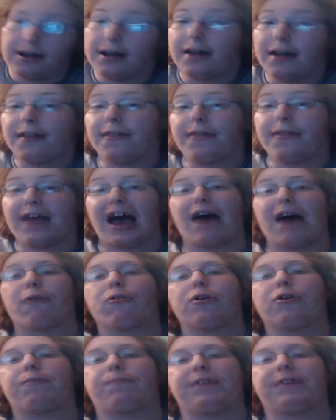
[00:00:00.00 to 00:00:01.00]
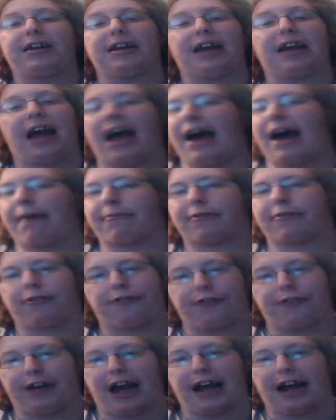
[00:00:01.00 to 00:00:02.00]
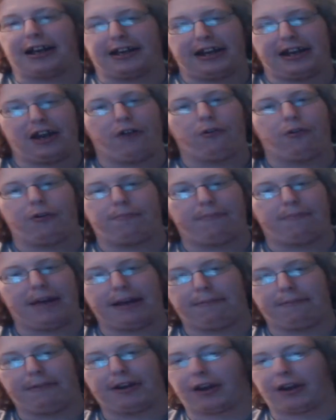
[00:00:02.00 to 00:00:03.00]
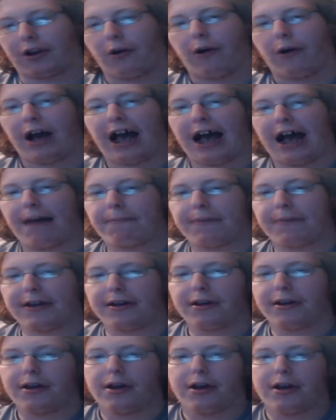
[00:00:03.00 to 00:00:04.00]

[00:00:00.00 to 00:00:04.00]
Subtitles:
That would be absolutely ideal, would make me so happy.